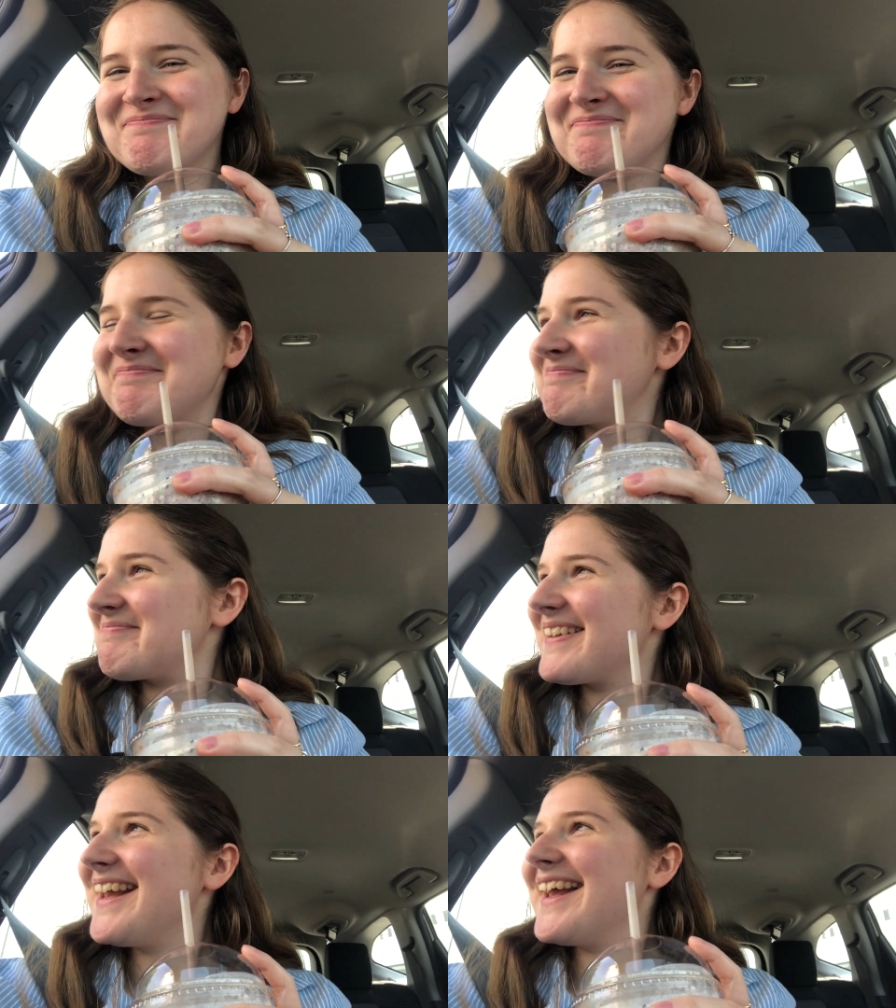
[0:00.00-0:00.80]
I
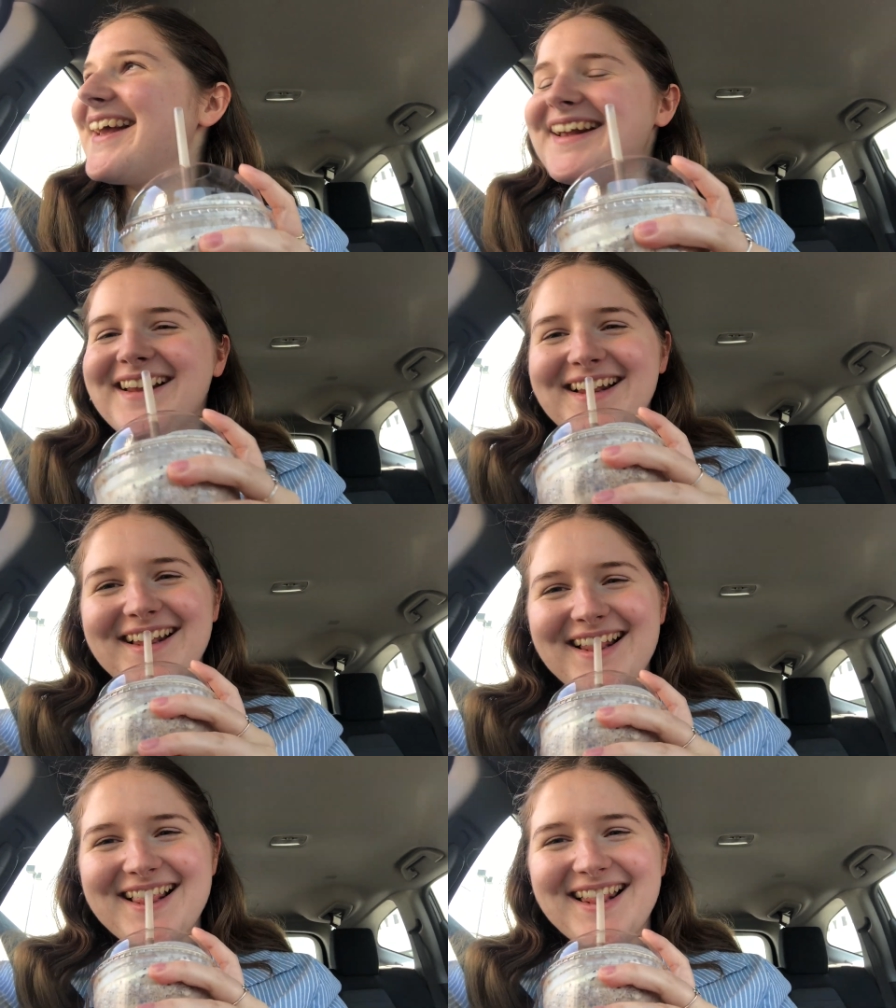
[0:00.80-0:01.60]
didn't know you were gonna
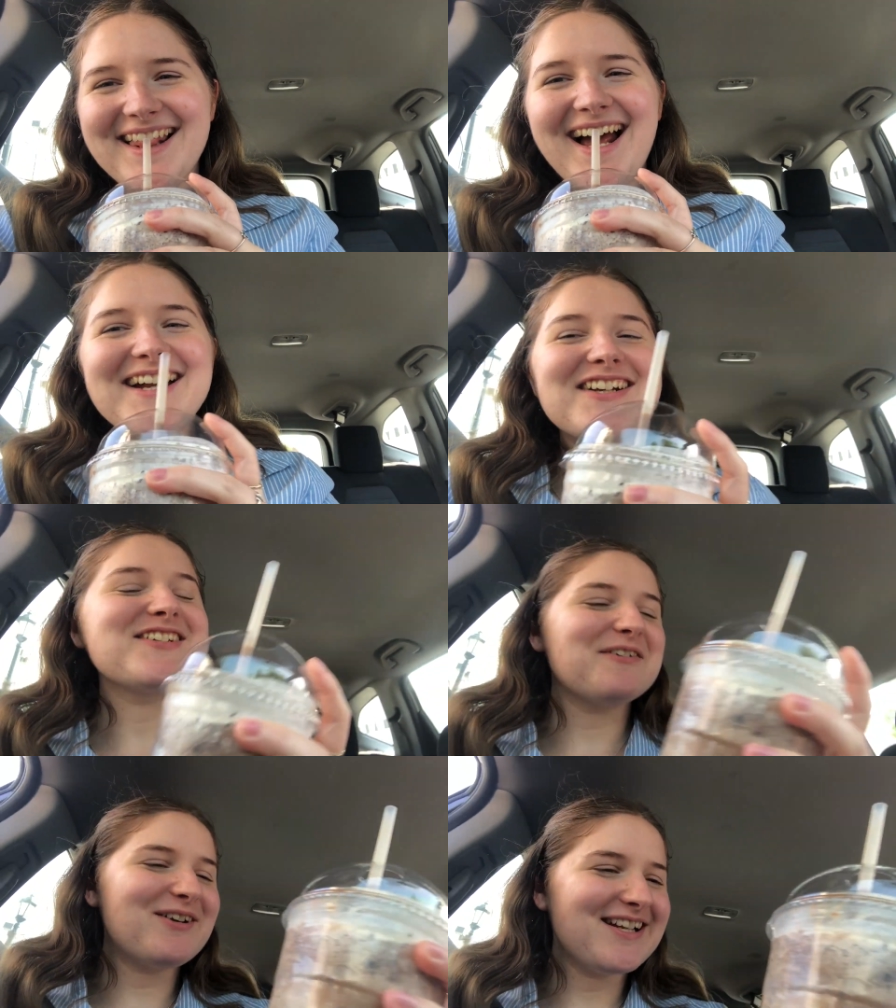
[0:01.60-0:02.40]
film it. Because
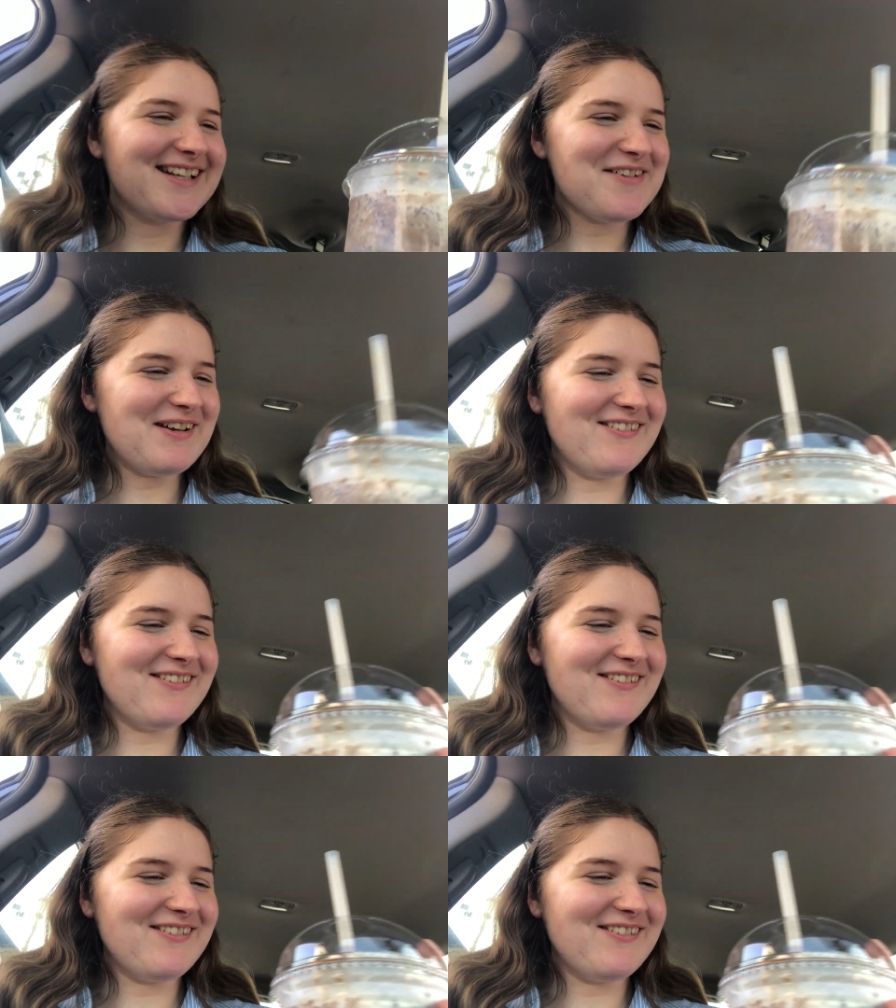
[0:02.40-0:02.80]
I, I wanted to get my